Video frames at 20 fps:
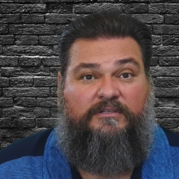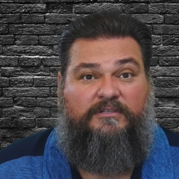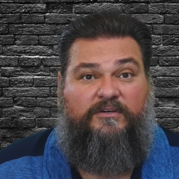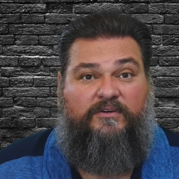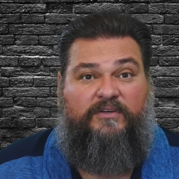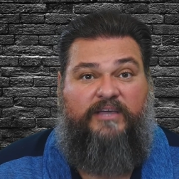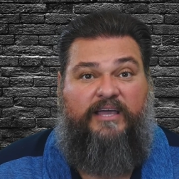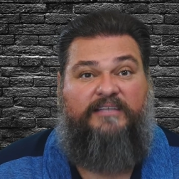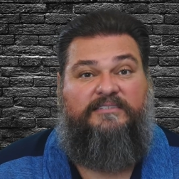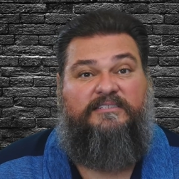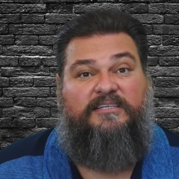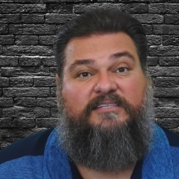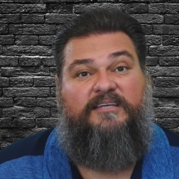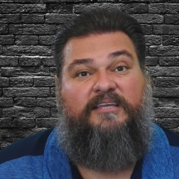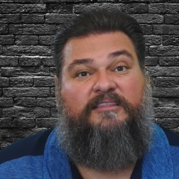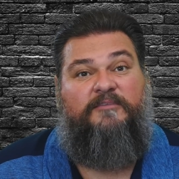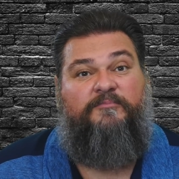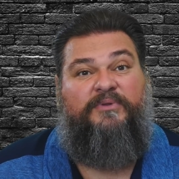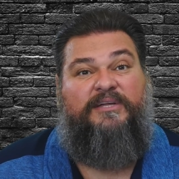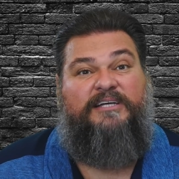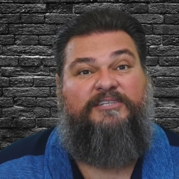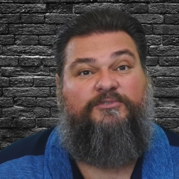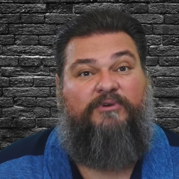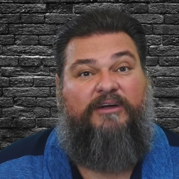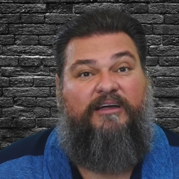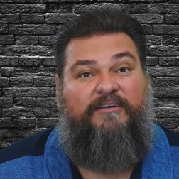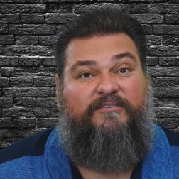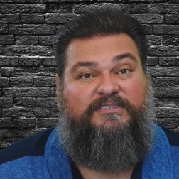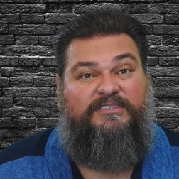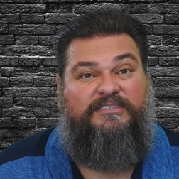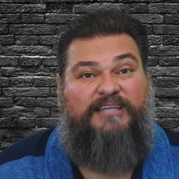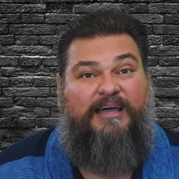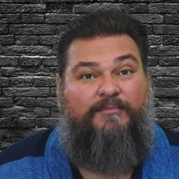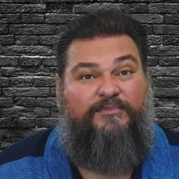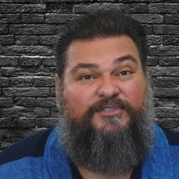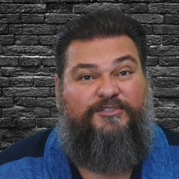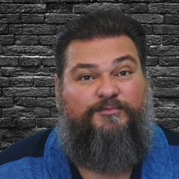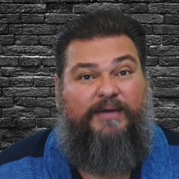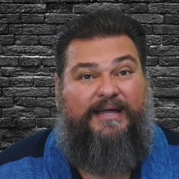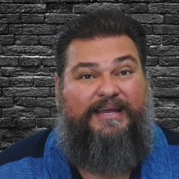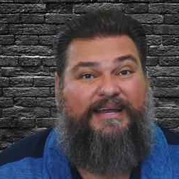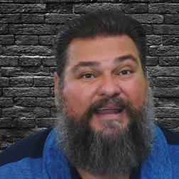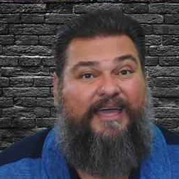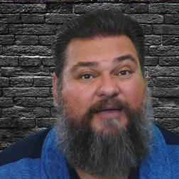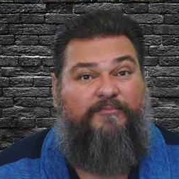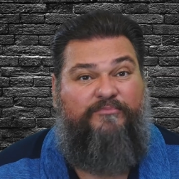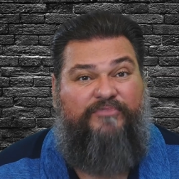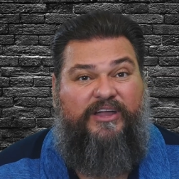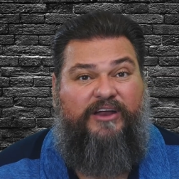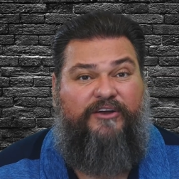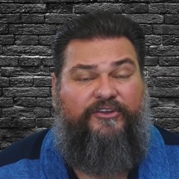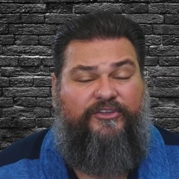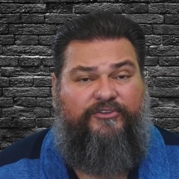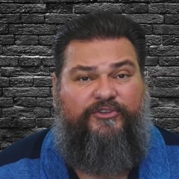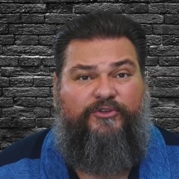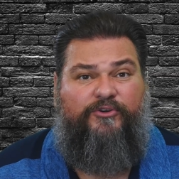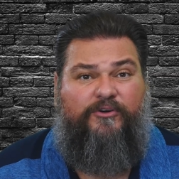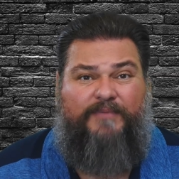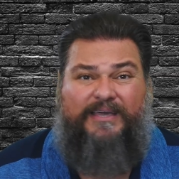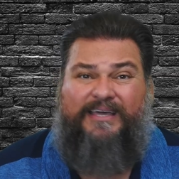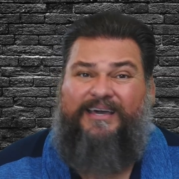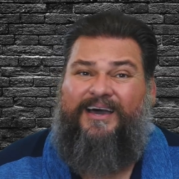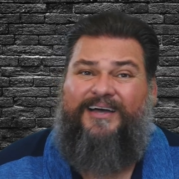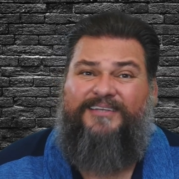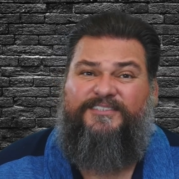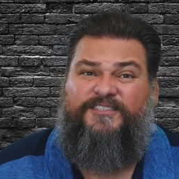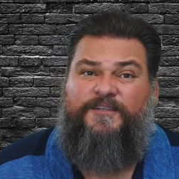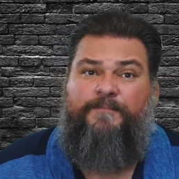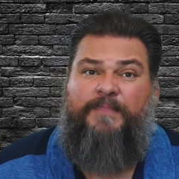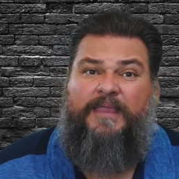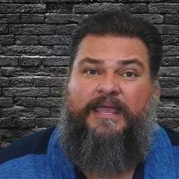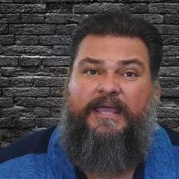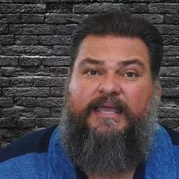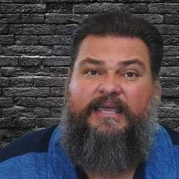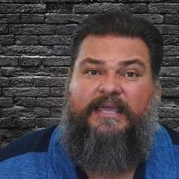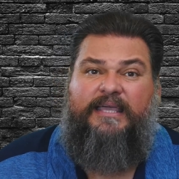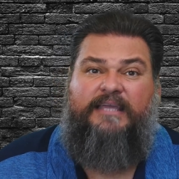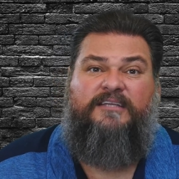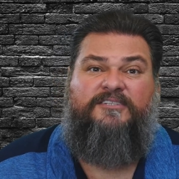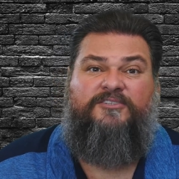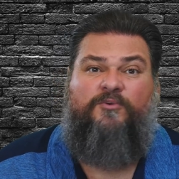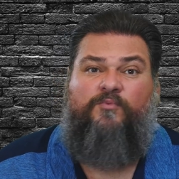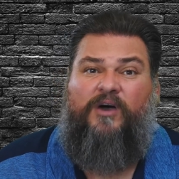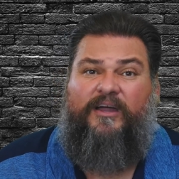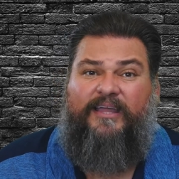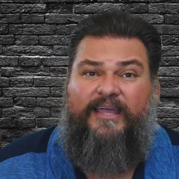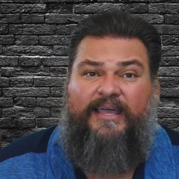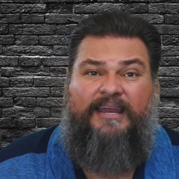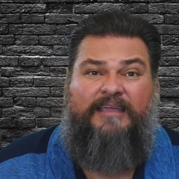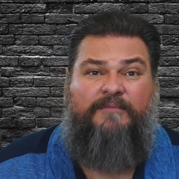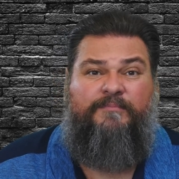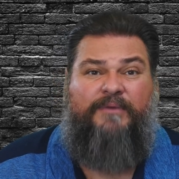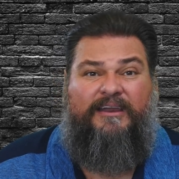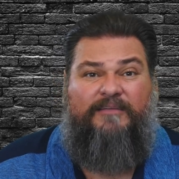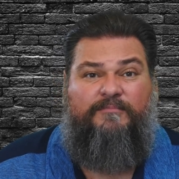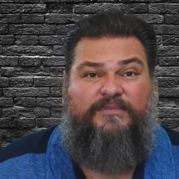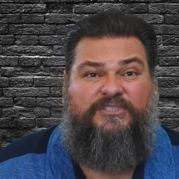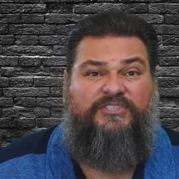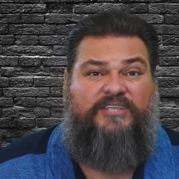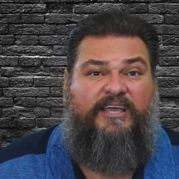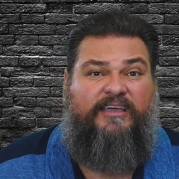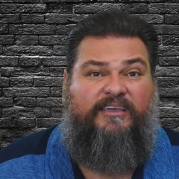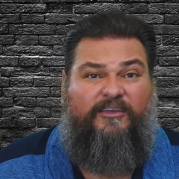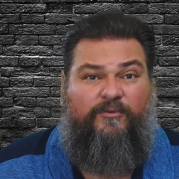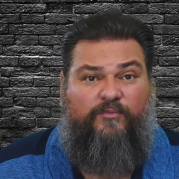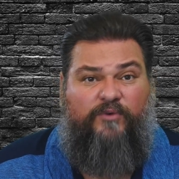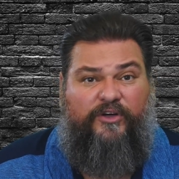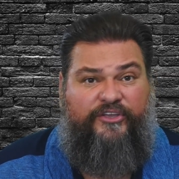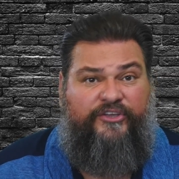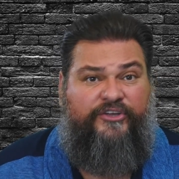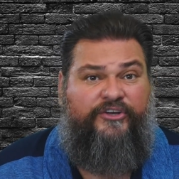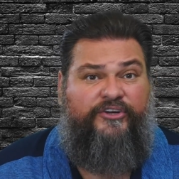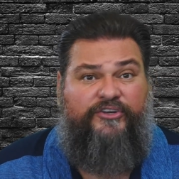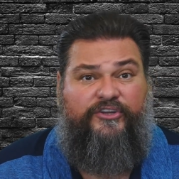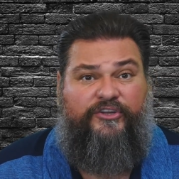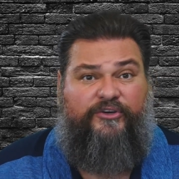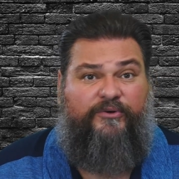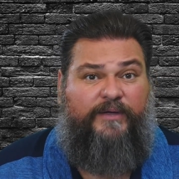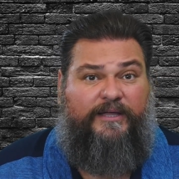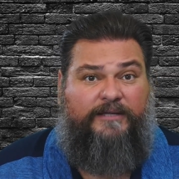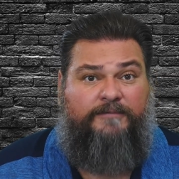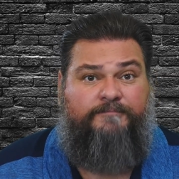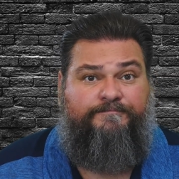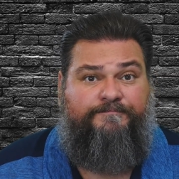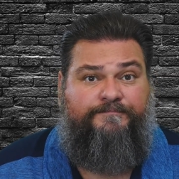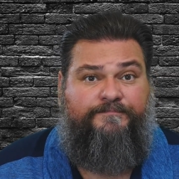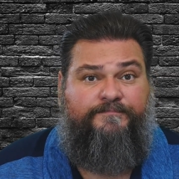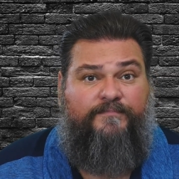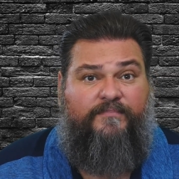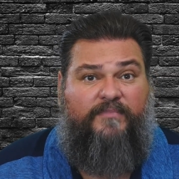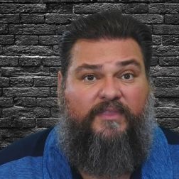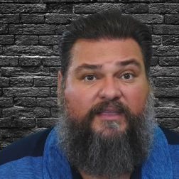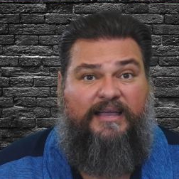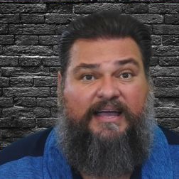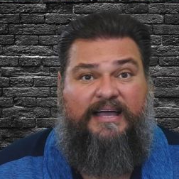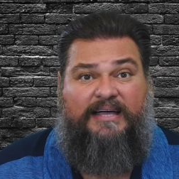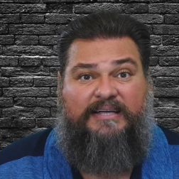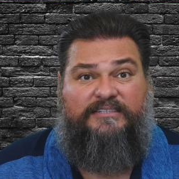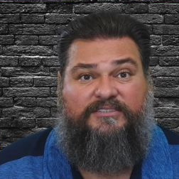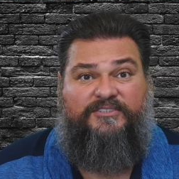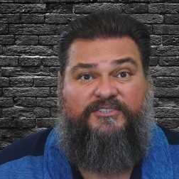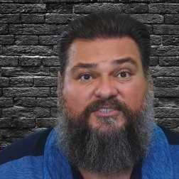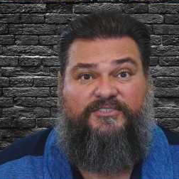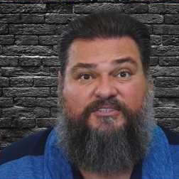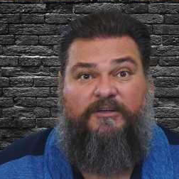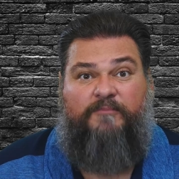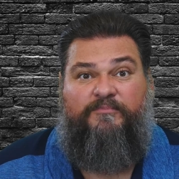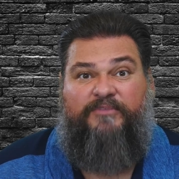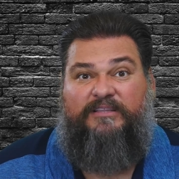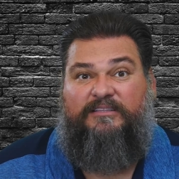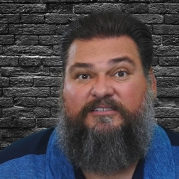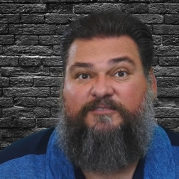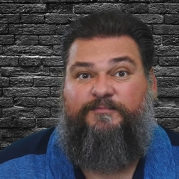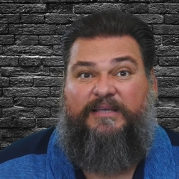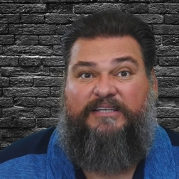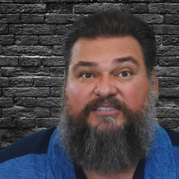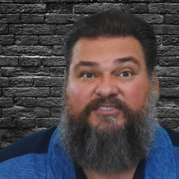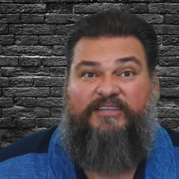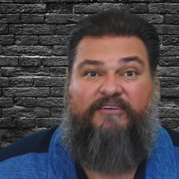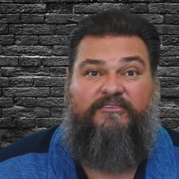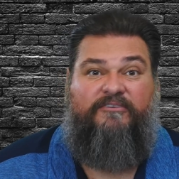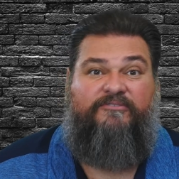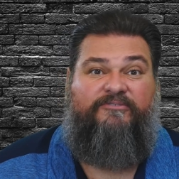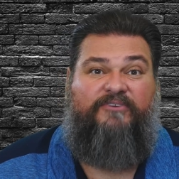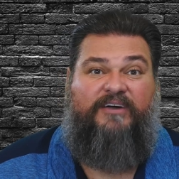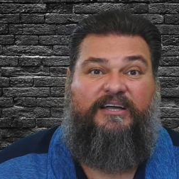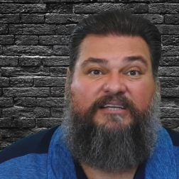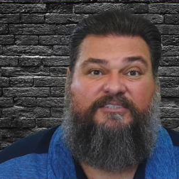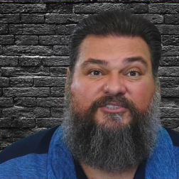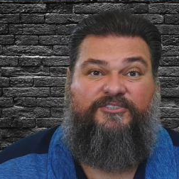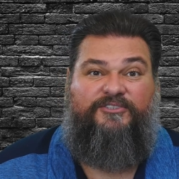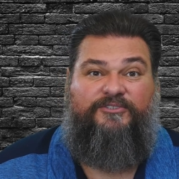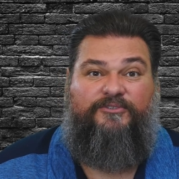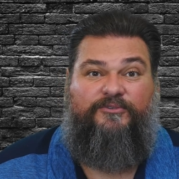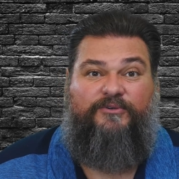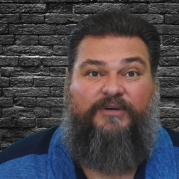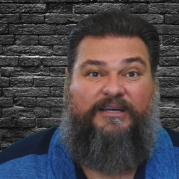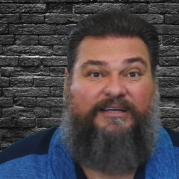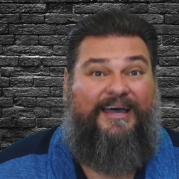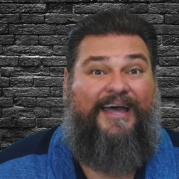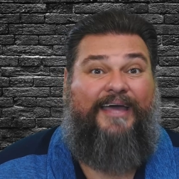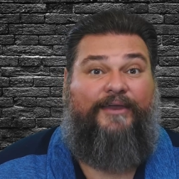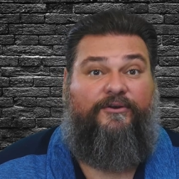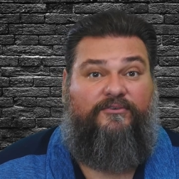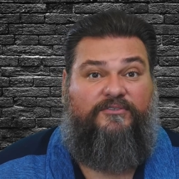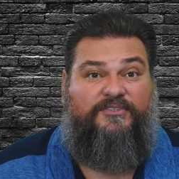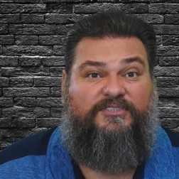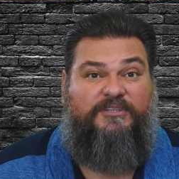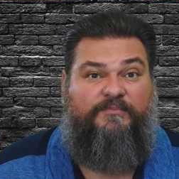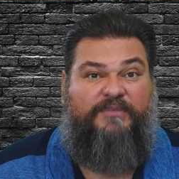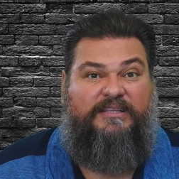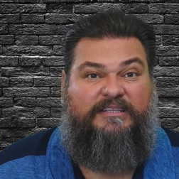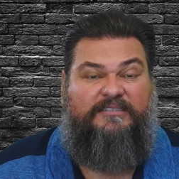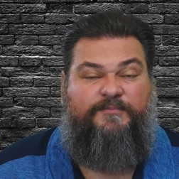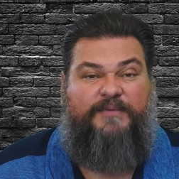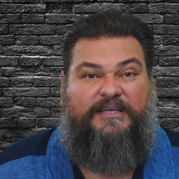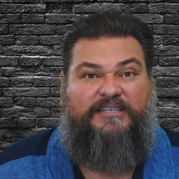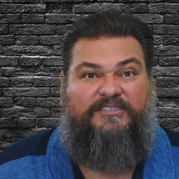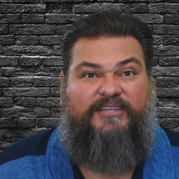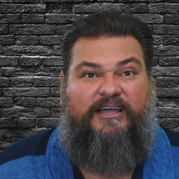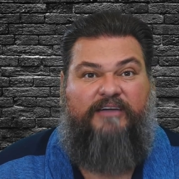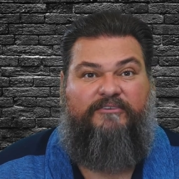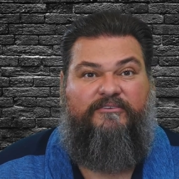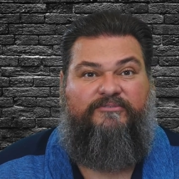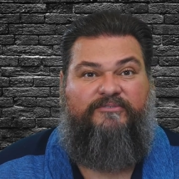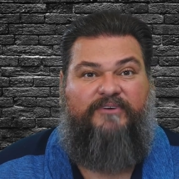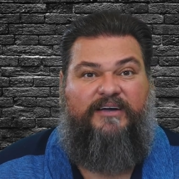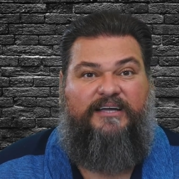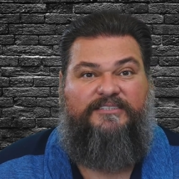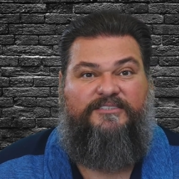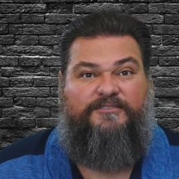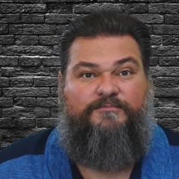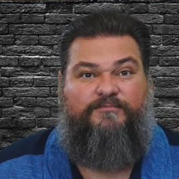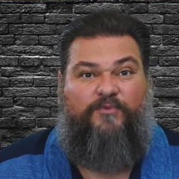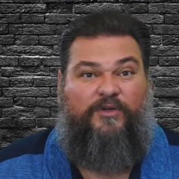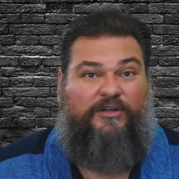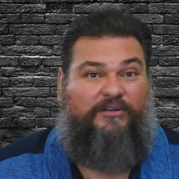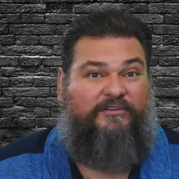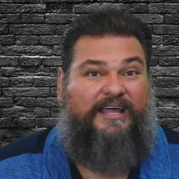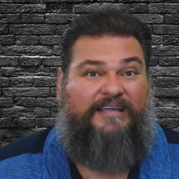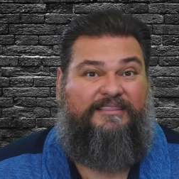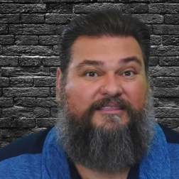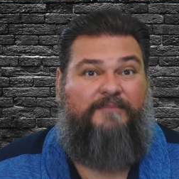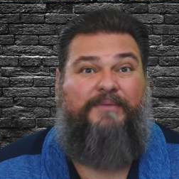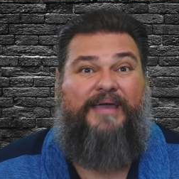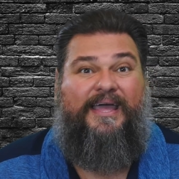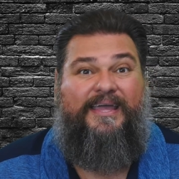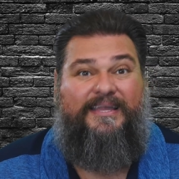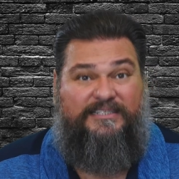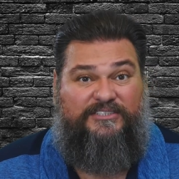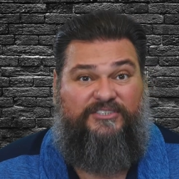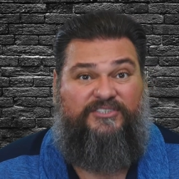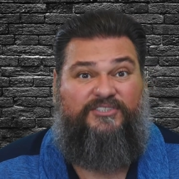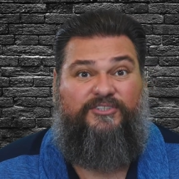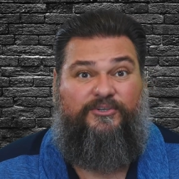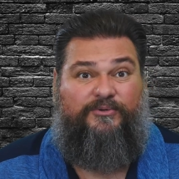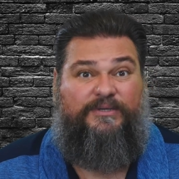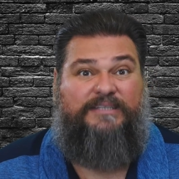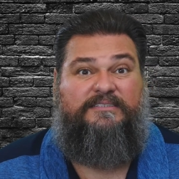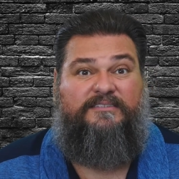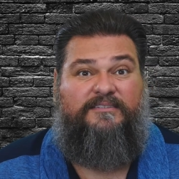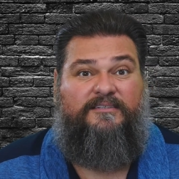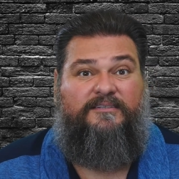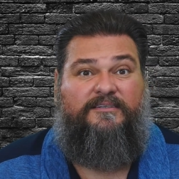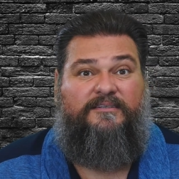Okay, he says, in the place where I have established my name, there you do it. Because he doesn't want anybody mistaking what you're doing as something that's being sacrificed to an idol, something that's being sacrificed like the pagans do it,